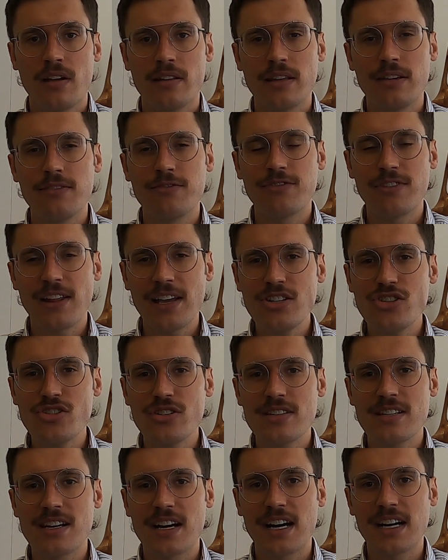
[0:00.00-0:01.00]
The
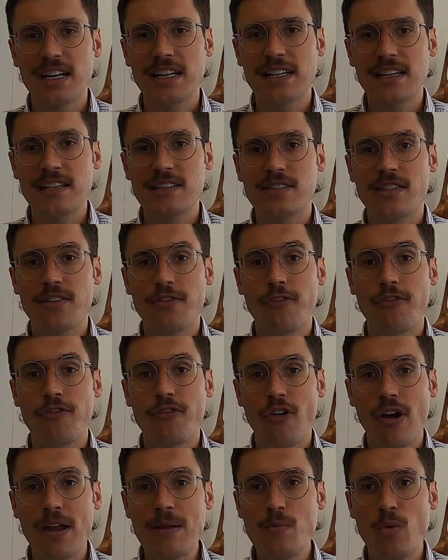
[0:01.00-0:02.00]
inflation target is the
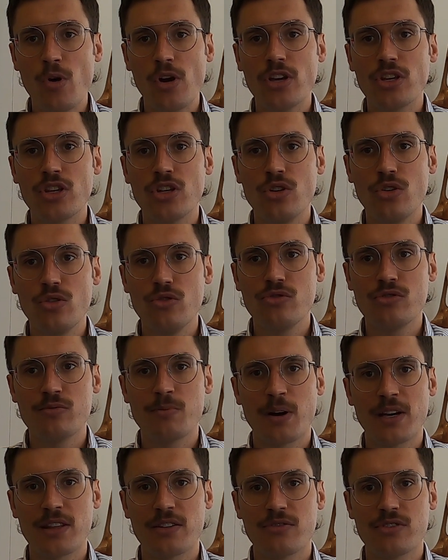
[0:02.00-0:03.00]
framework used
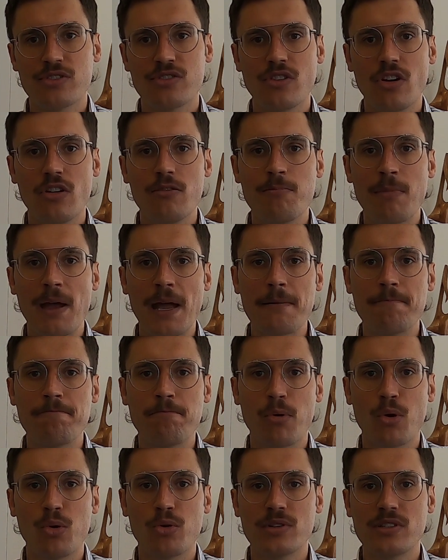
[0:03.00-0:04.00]
by the Reserve
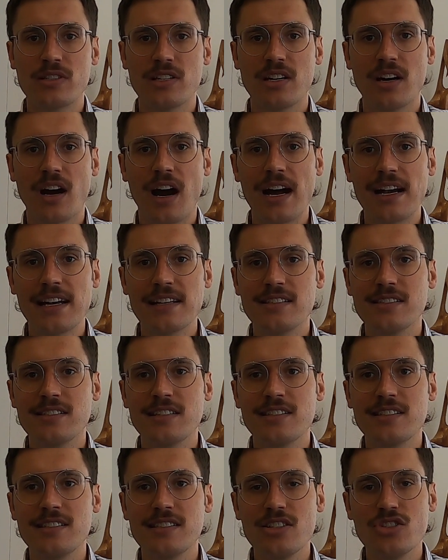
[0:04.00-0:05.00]
Bank Board to guide its
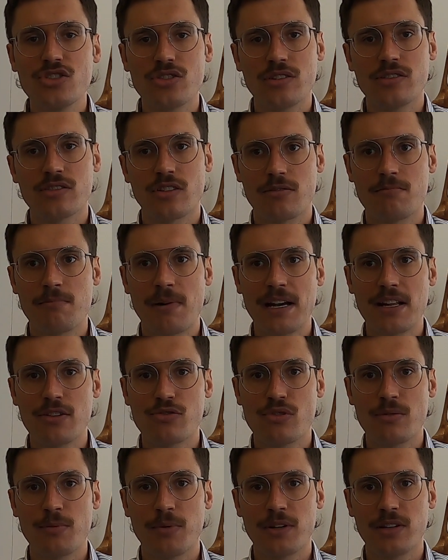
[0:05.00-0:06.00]
decisions on
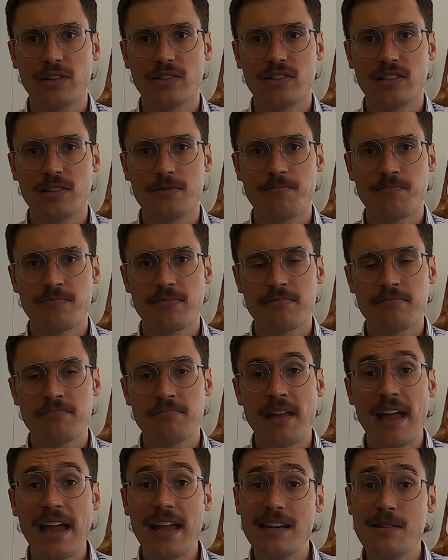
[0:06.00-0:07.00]
monetary policy
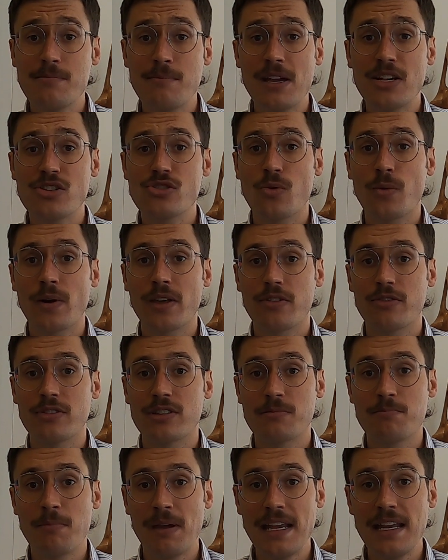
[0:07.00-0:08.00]
and to measure whether
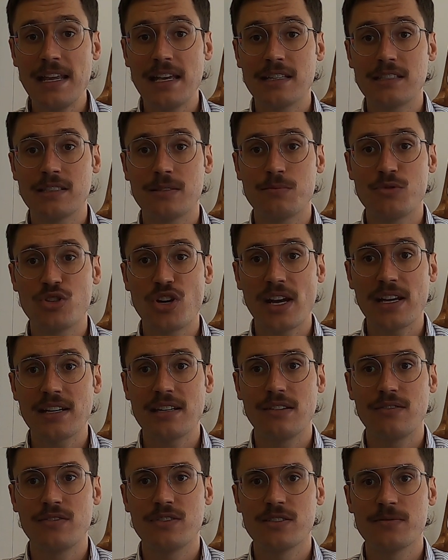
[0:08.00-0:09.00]
it's meeting its
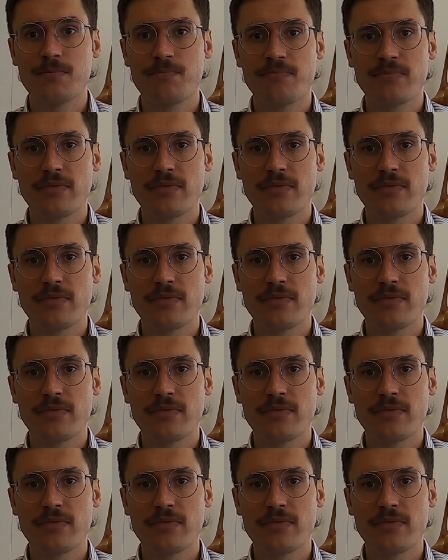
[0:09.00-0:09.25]
objectives.